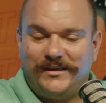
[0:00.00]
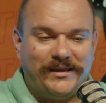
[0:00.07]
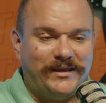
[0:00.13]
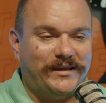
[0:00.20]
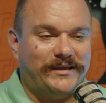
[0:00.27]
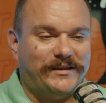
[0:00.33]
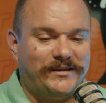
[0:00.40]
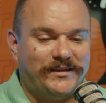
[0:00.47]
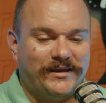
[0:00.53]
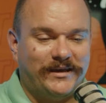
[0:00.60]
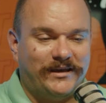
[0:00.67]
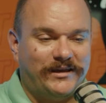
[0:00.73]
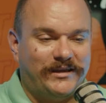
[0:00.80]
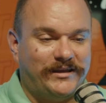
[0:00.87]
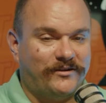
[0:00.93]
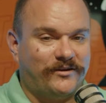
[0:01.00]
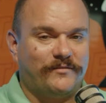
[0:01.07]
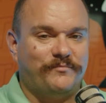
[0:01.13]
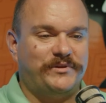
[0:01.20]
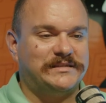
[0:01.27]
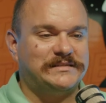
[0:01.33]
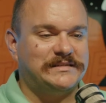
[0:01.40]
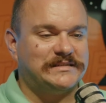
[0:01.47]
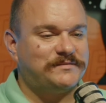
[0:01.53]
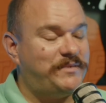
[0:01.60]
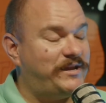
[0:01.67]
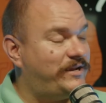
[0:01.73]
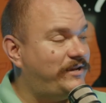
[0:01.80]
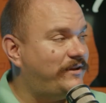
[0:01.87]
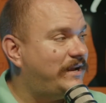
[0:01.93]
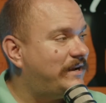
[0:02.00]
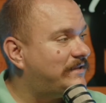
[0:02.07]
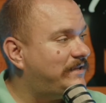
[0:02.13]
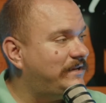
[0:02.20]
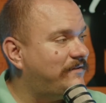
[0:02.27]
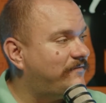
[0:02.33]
And in our business, man, you got to think of